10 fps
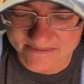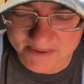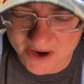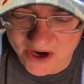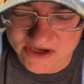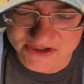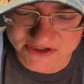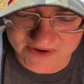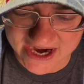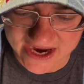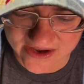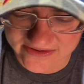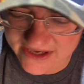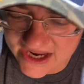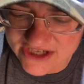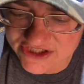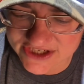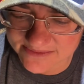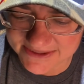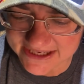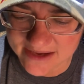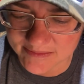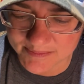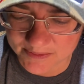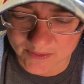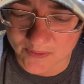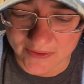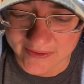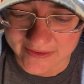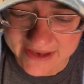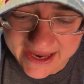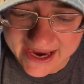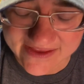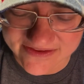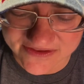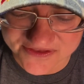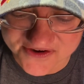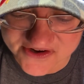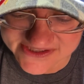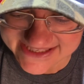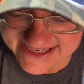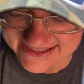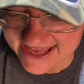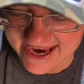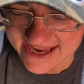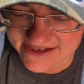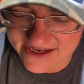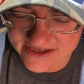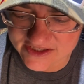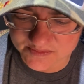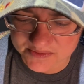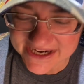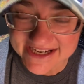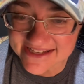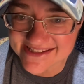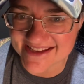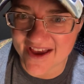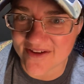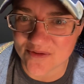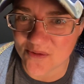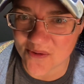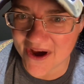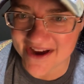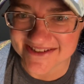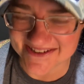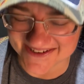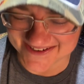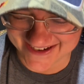parched ground shall become a pool, and the thirsty land springs of water.